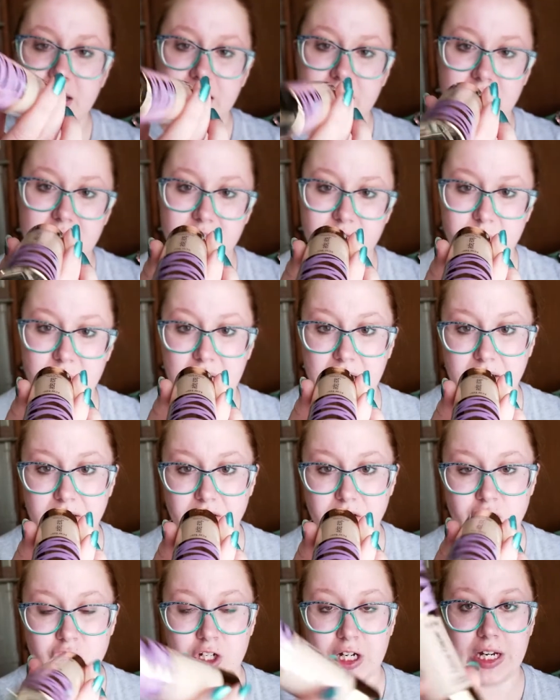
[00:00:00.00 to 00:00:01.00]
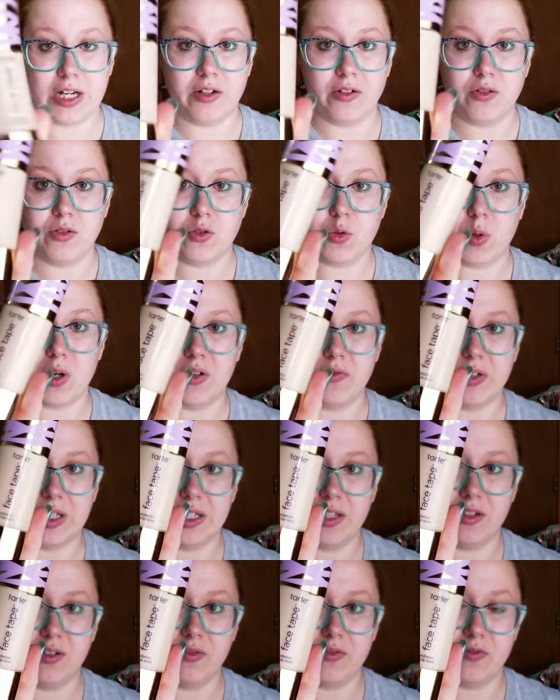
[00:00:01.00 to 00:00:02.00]
And I have mine in the shade 12
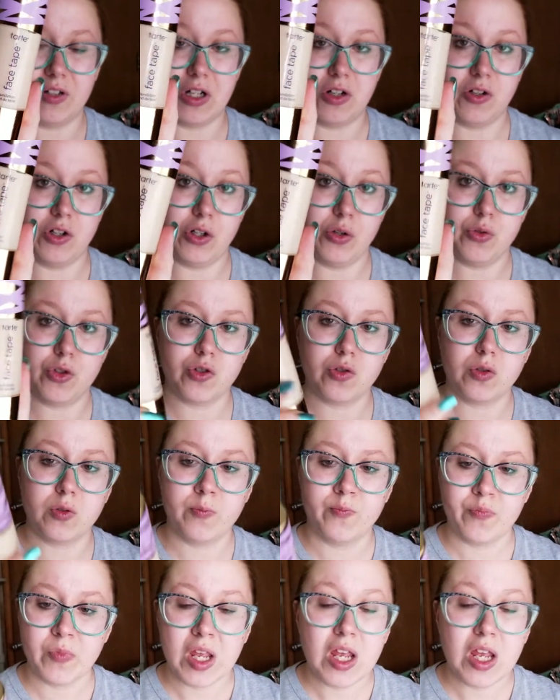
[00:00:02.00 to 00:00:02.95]
in Fair Neutral.